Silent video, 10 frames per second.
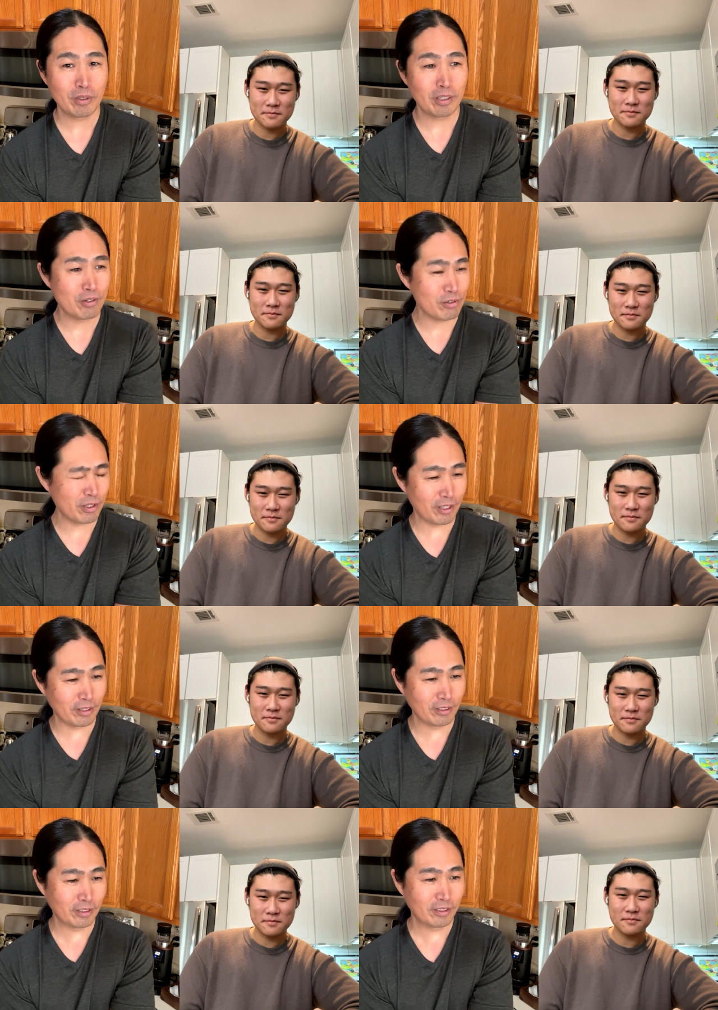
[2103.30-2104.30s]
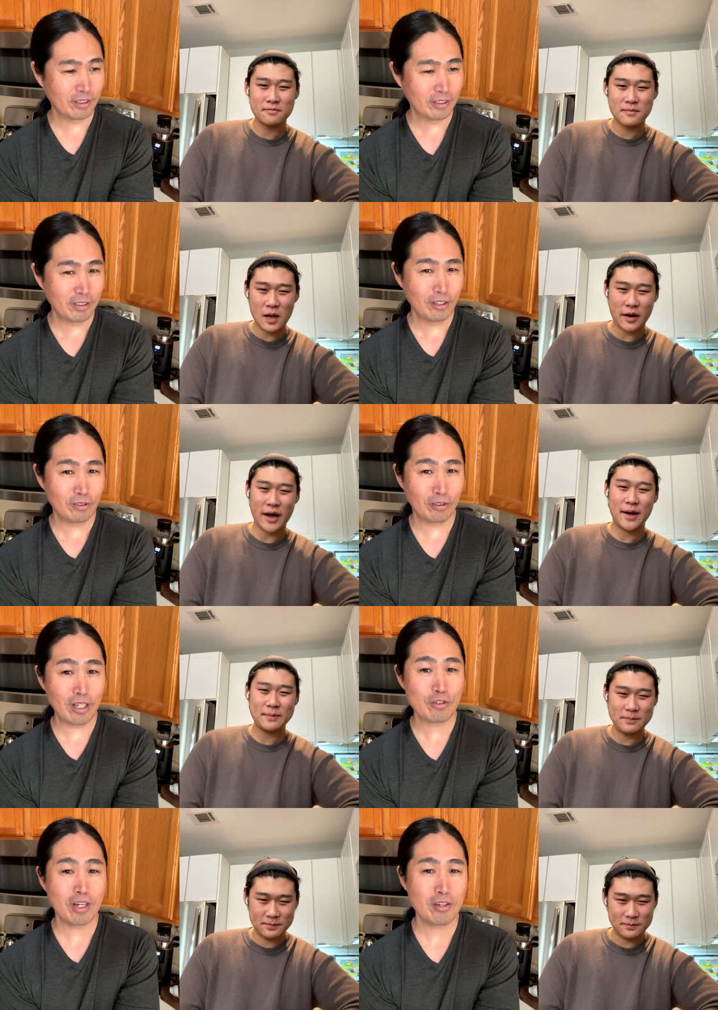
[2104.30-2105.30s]
Speaker 1: years later. Okay. So they
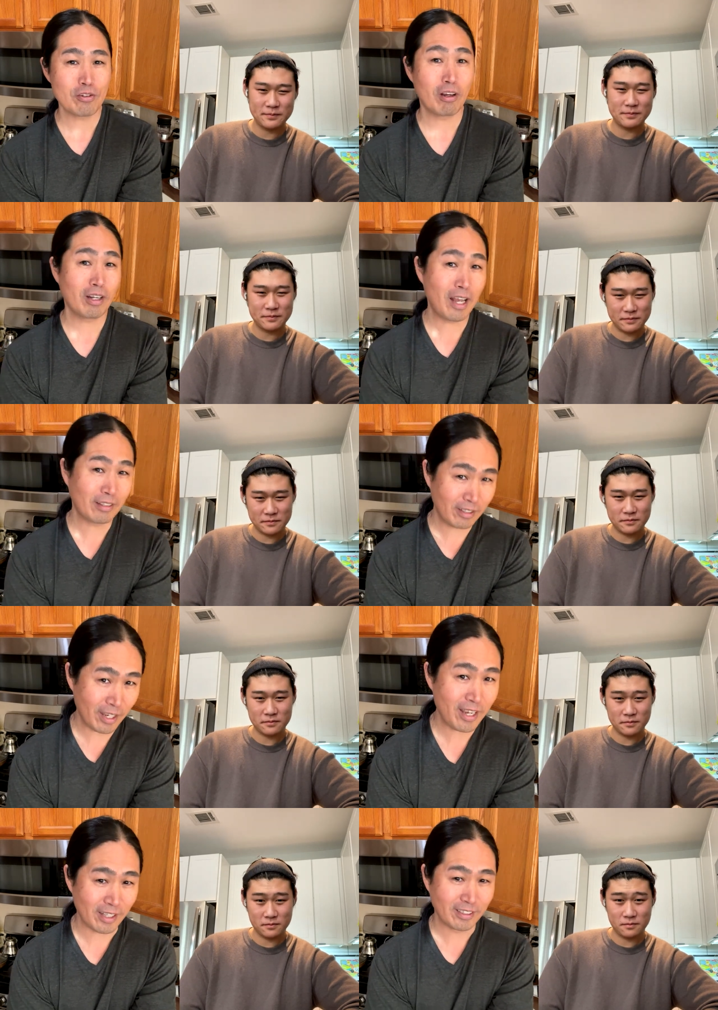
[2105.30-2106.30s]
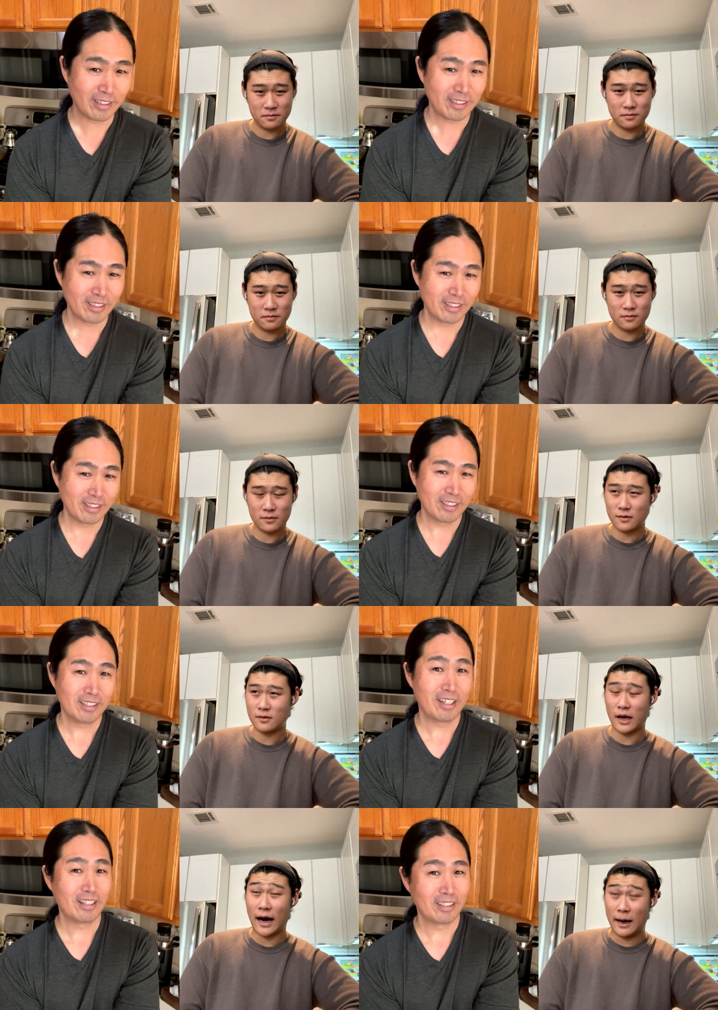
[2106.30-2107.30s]
changed a lot then.
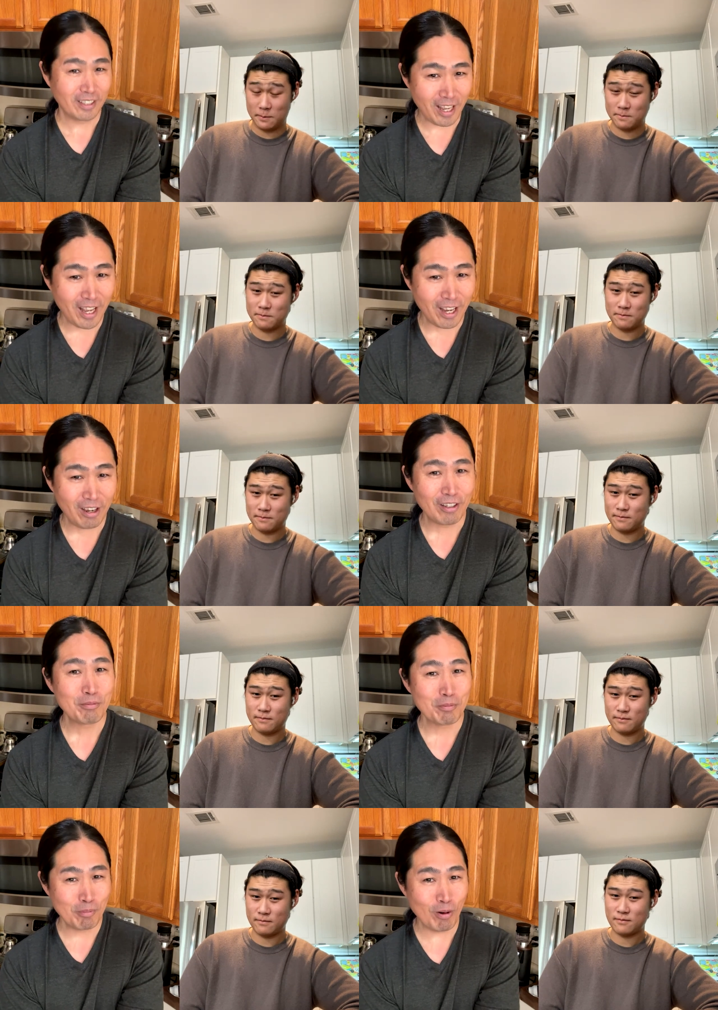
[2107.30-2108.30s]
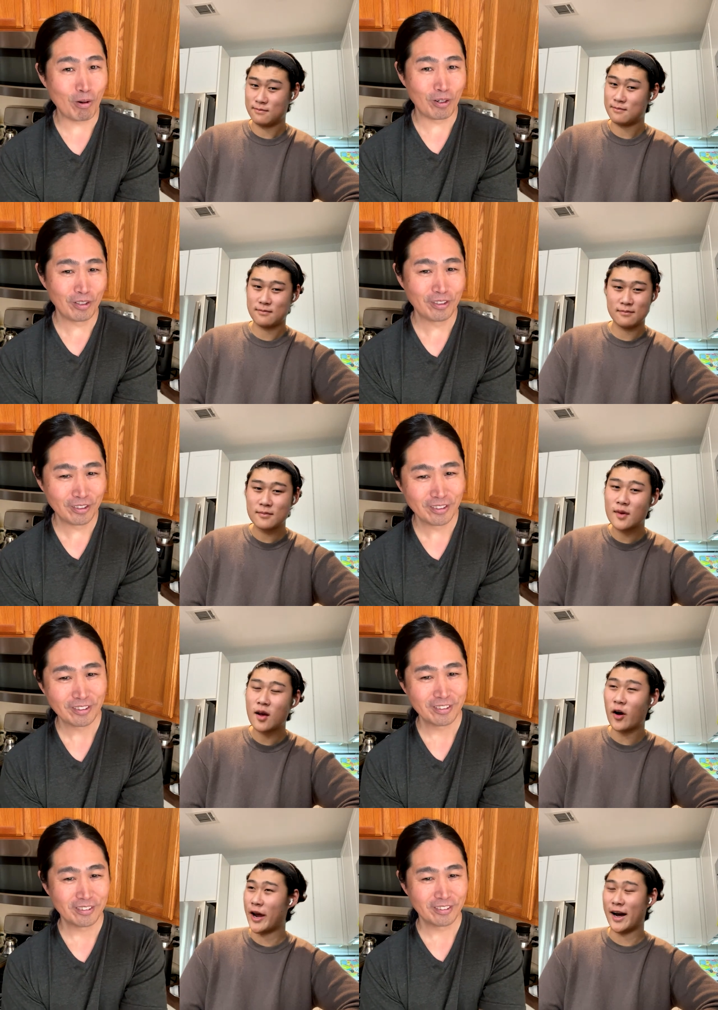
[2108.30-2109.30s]
Yeah. Now even more.
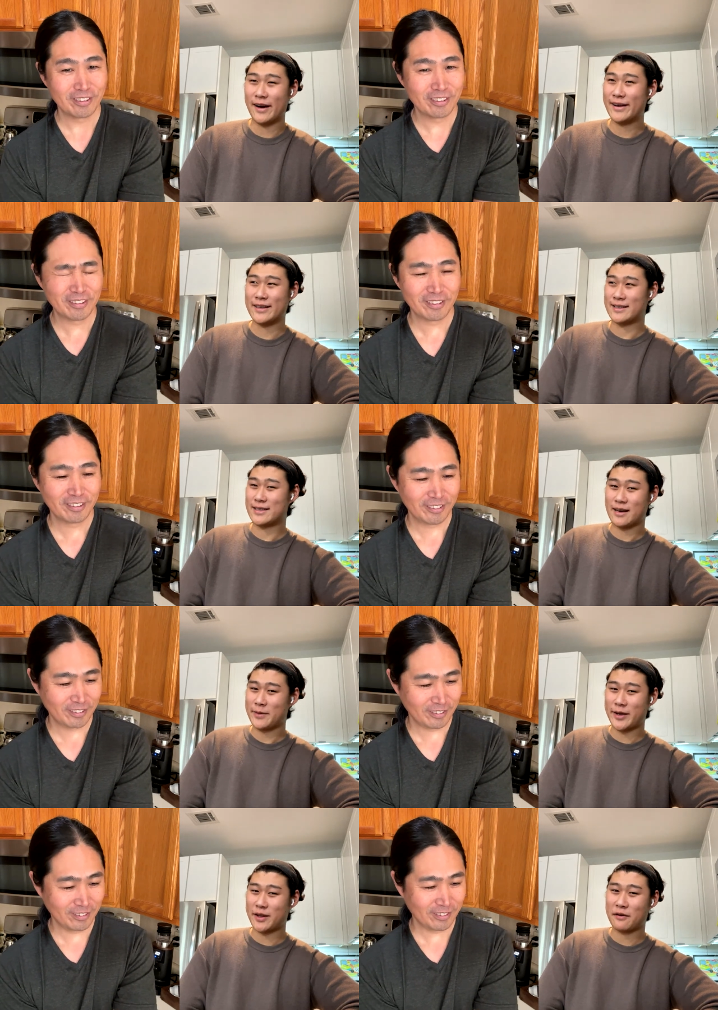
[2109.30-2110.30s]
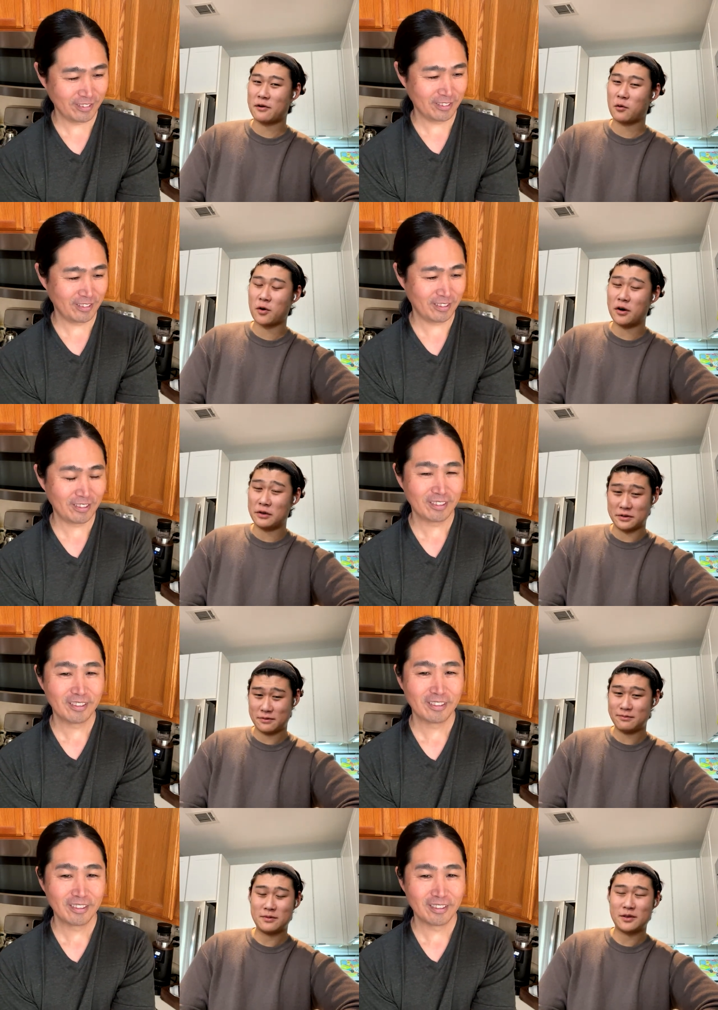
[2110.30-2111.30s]
Speaker 2: Oh yeah, it's gonna be a different world.
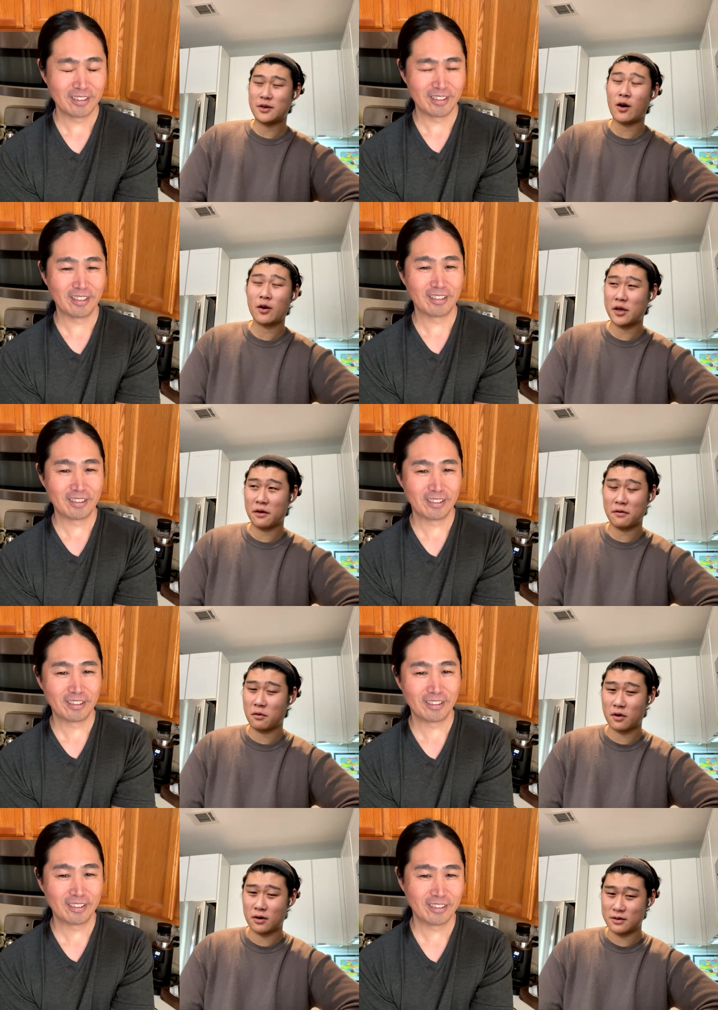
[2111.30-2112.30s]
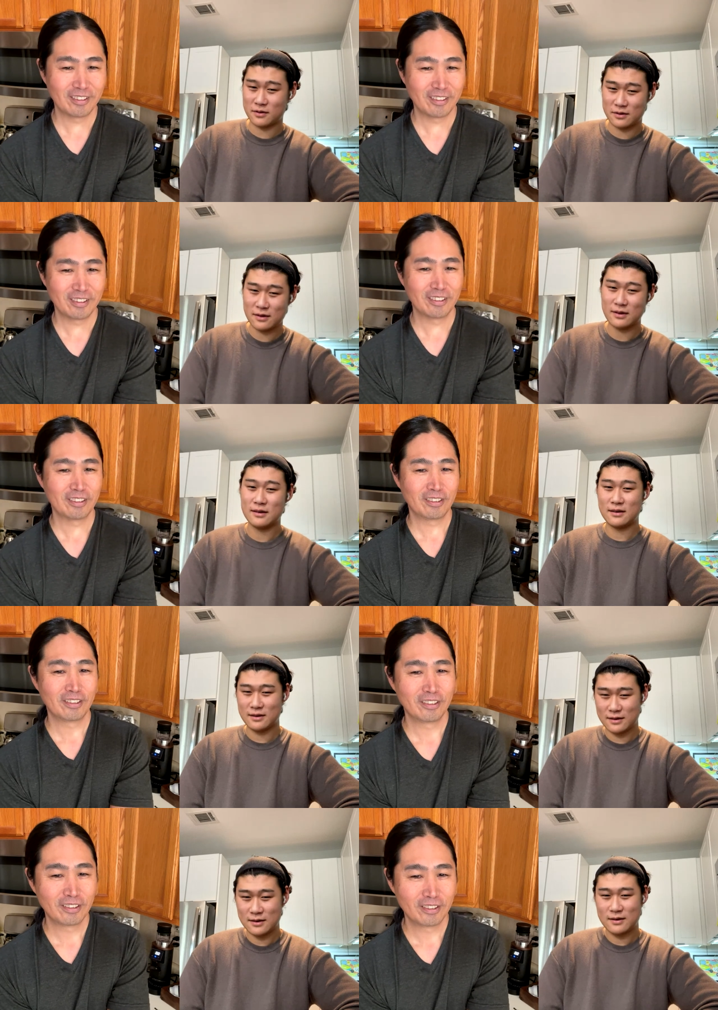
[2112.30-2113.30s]
Yeah. Totally different world.
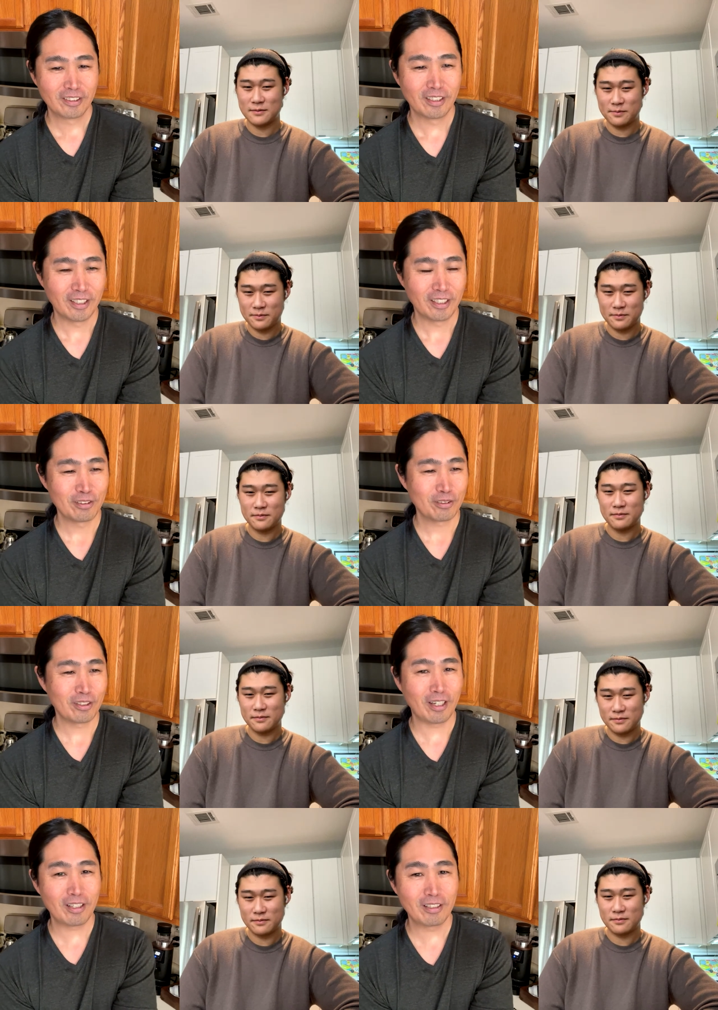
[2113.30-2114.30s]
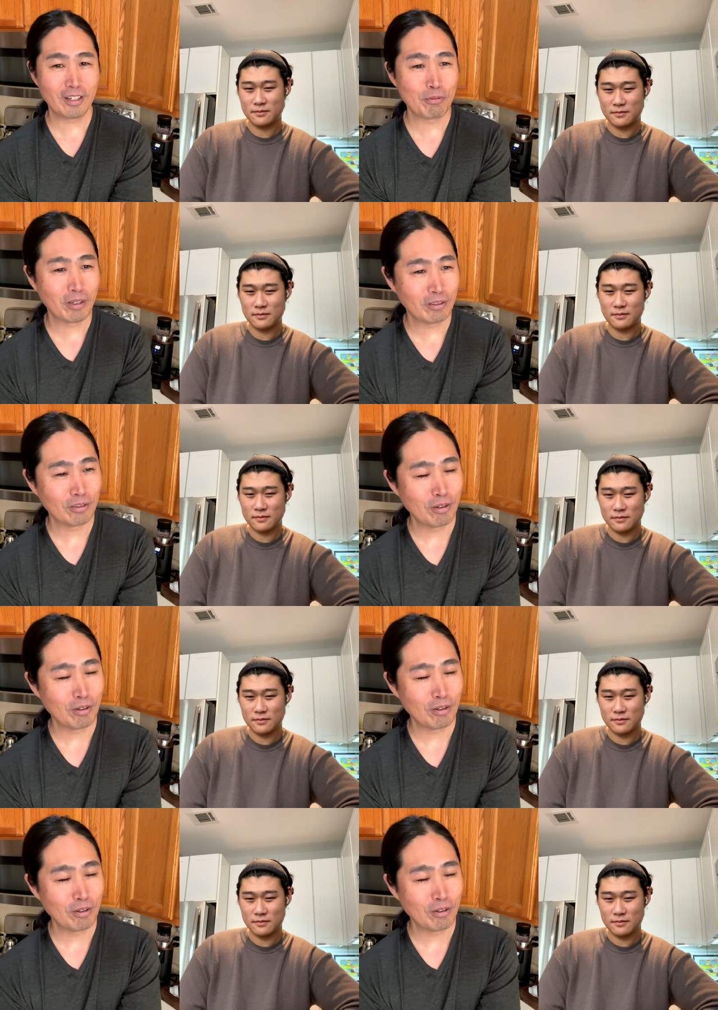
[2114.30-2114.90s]
Speaker 1: And so yeah, I cannot wait to go